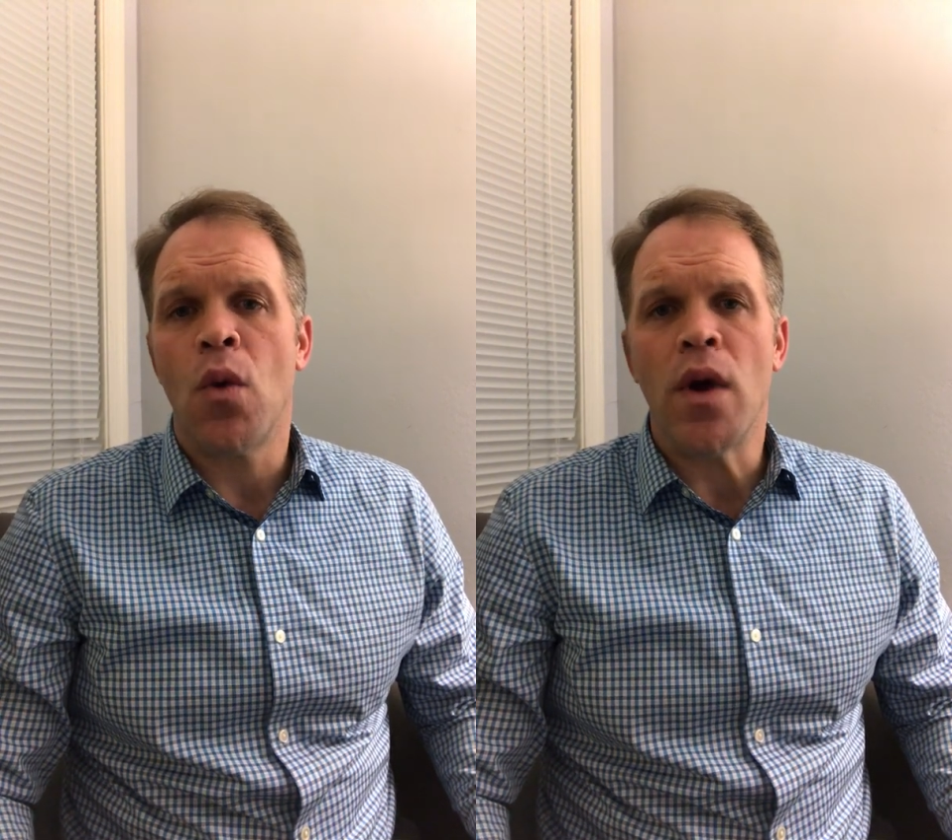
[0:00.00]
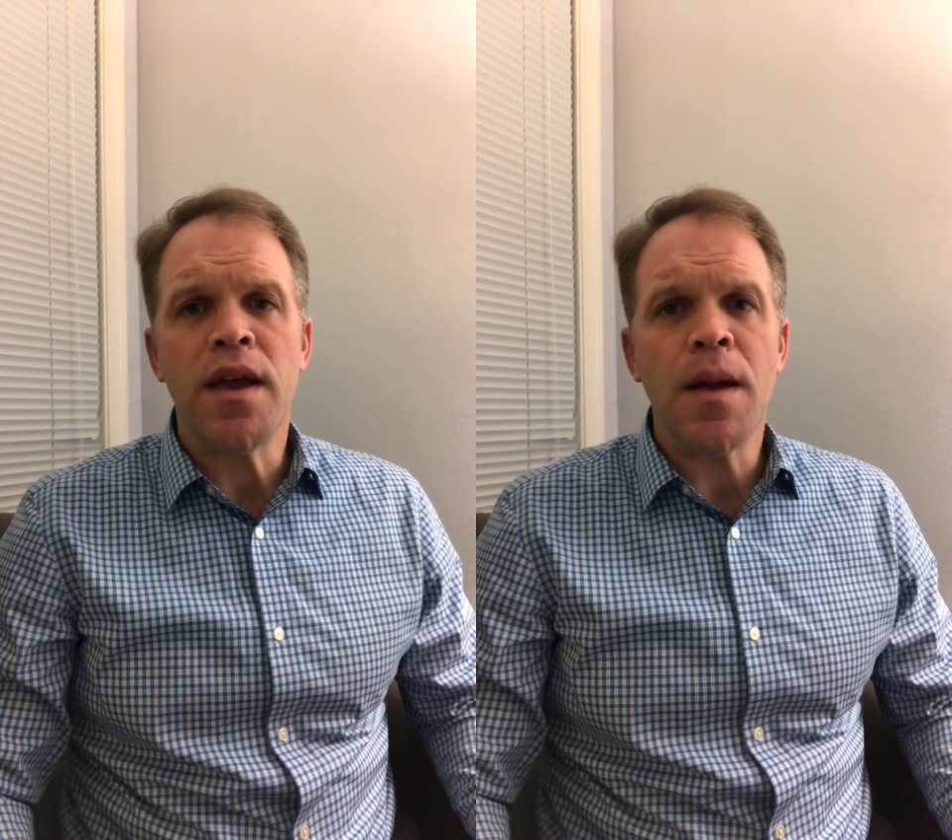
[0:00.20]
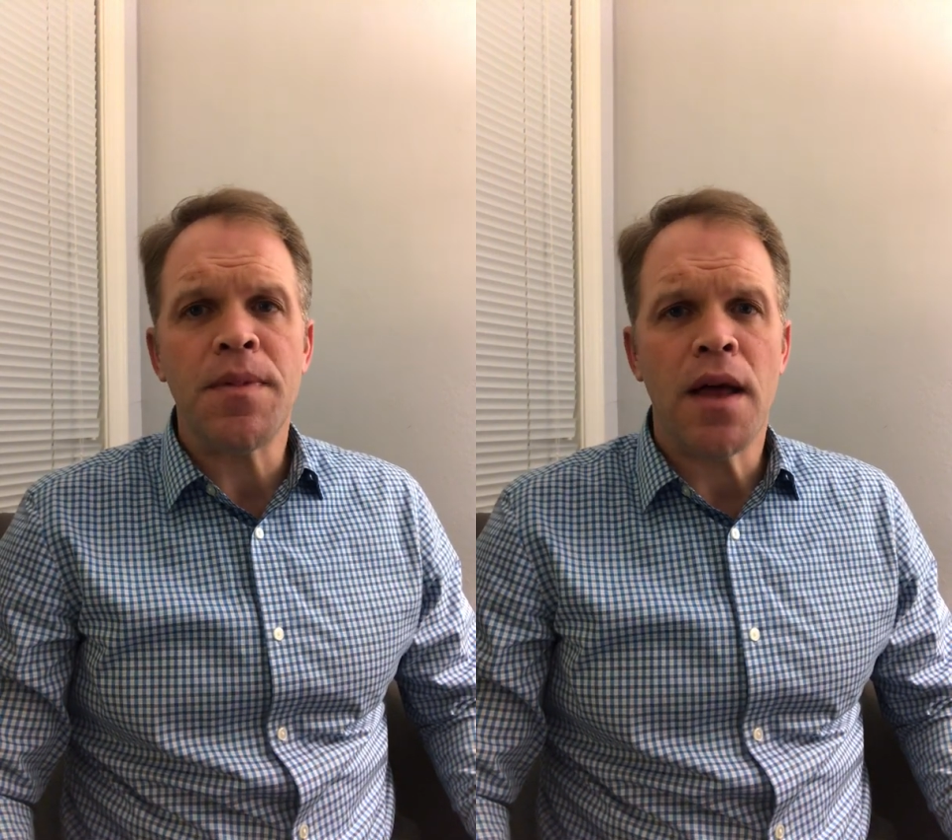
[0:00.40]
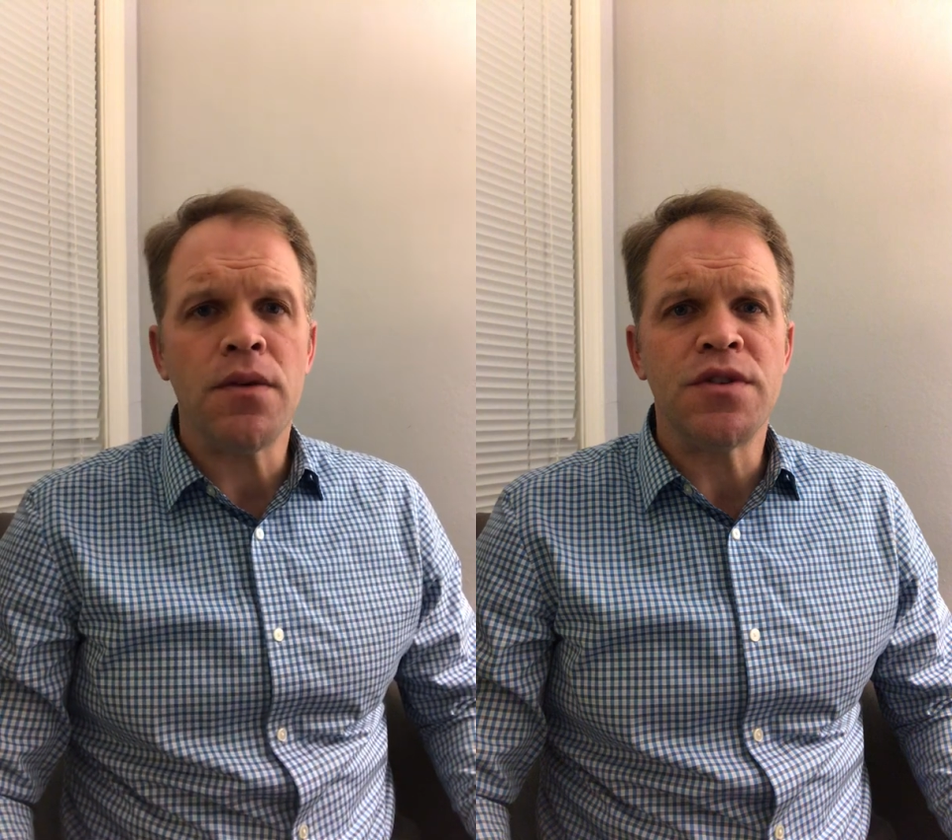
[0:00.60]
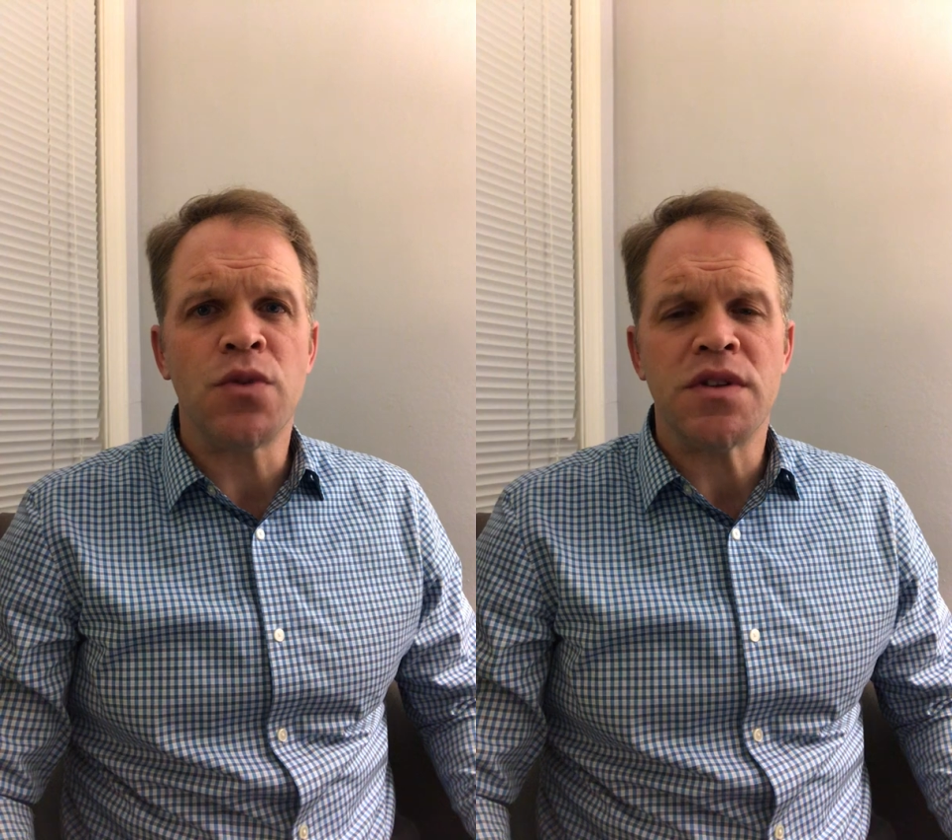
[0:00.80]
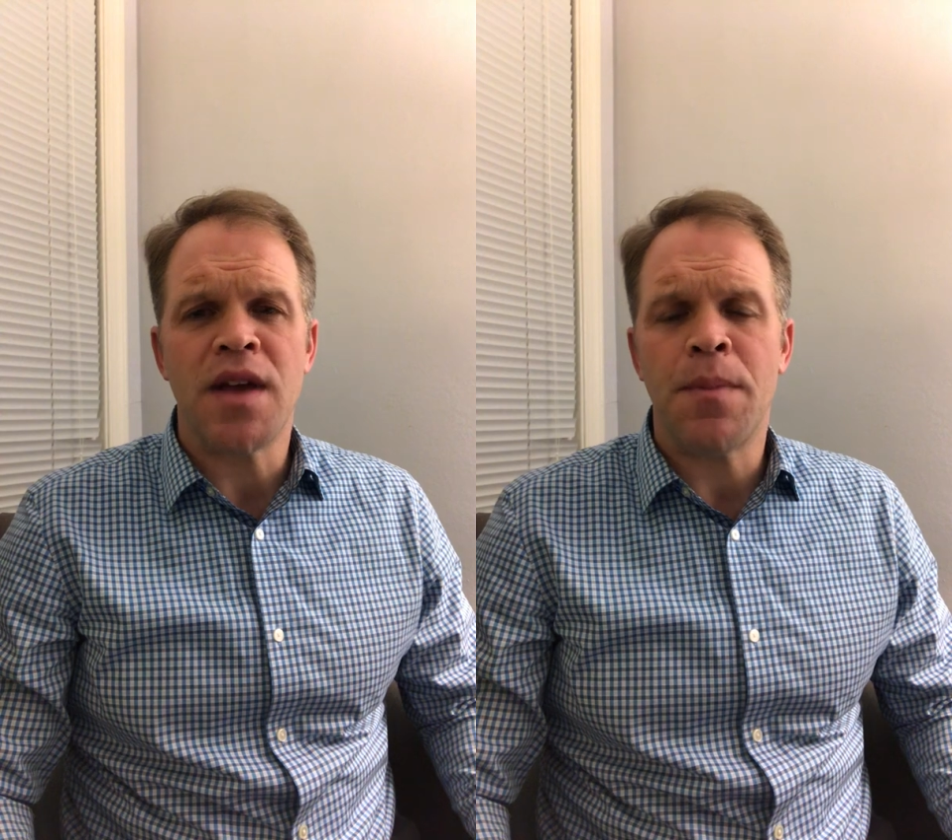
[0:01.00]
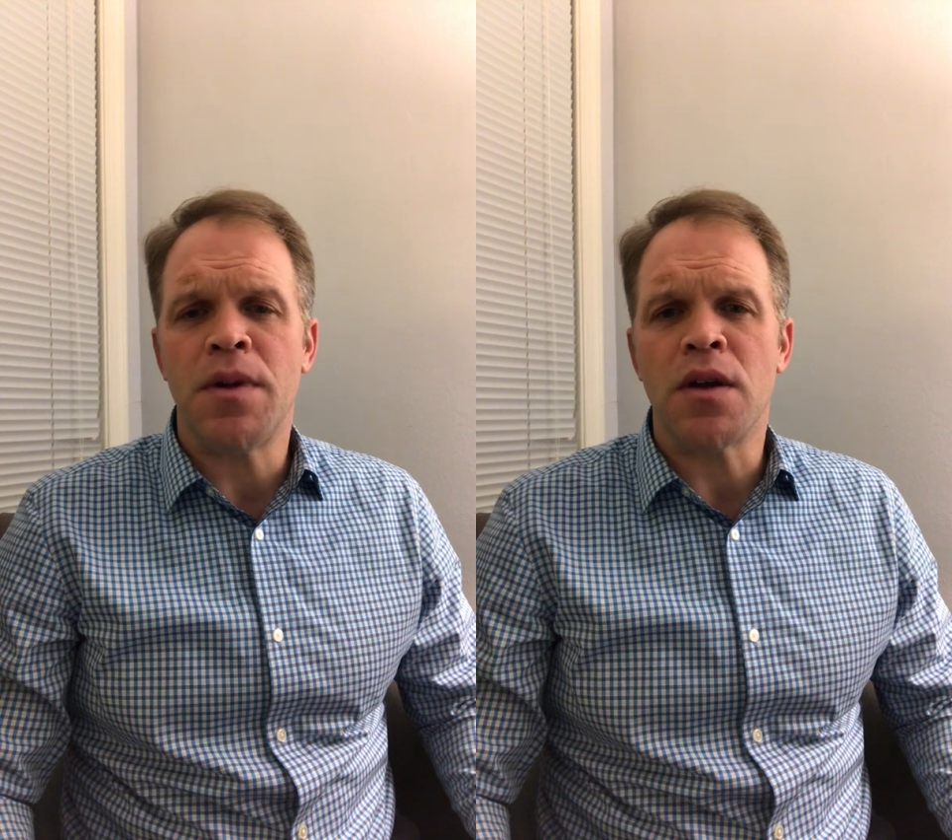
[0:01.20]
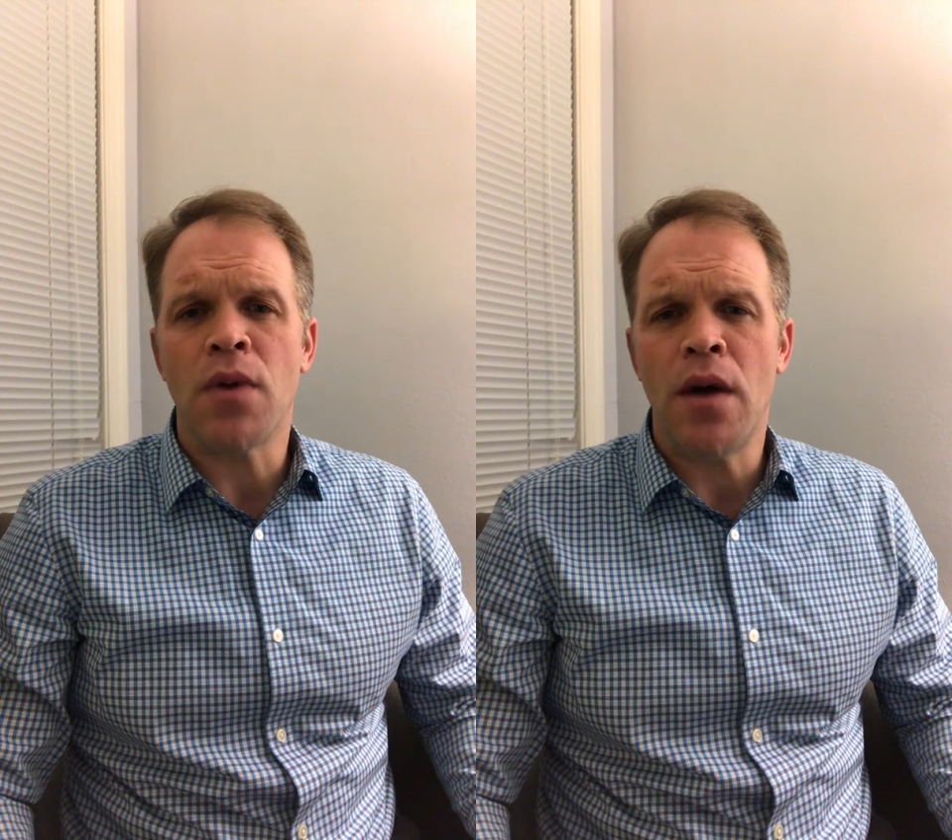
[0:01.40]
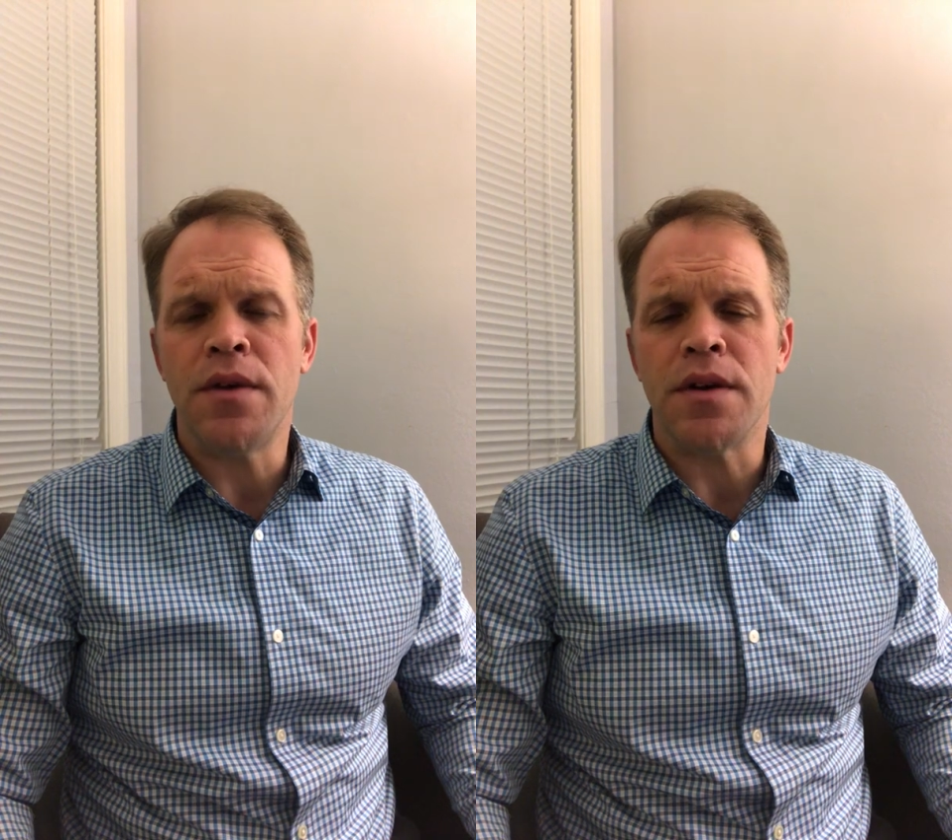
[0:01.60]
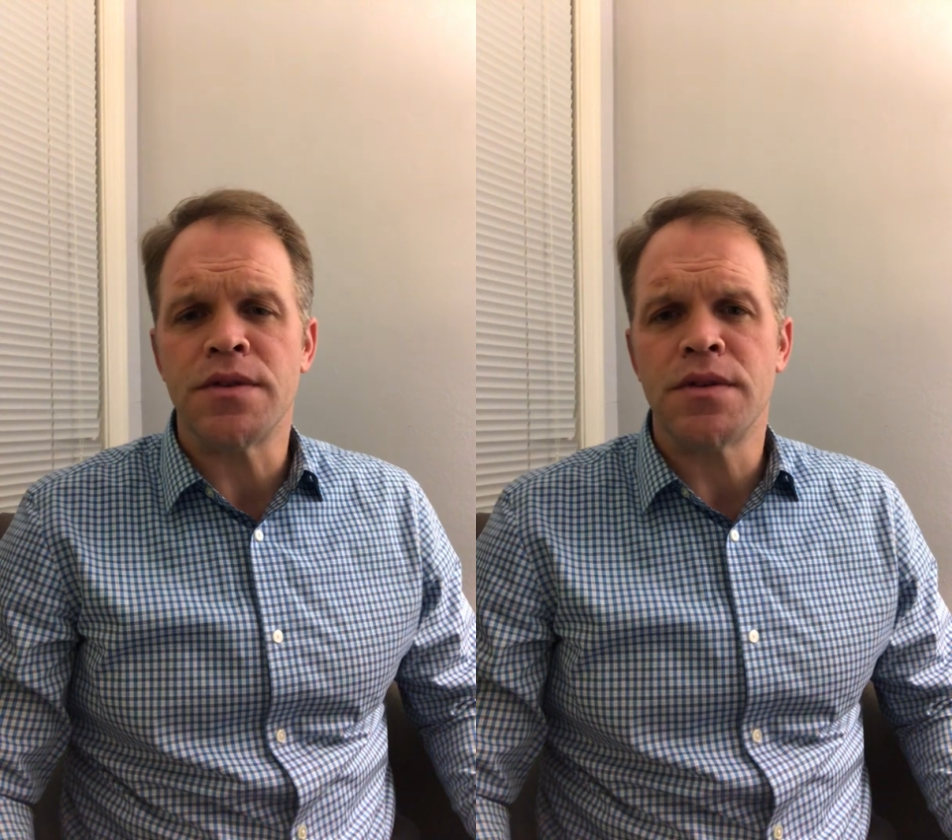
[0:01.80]
Waking up not only to what's happening
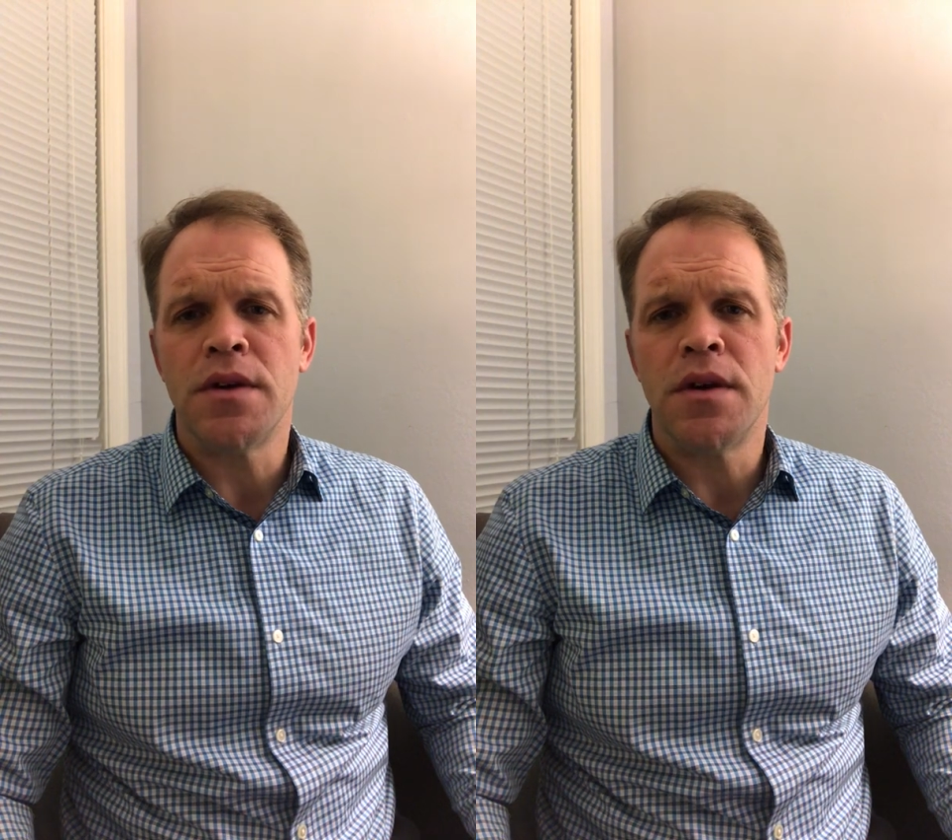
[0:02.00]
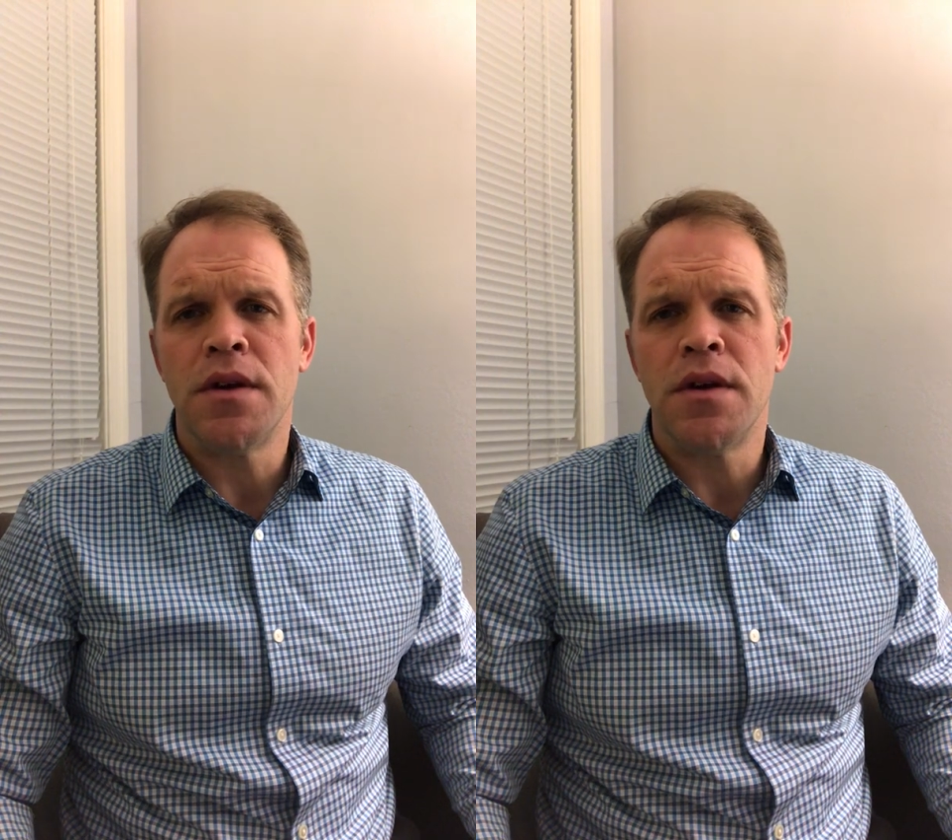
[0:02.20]
around us,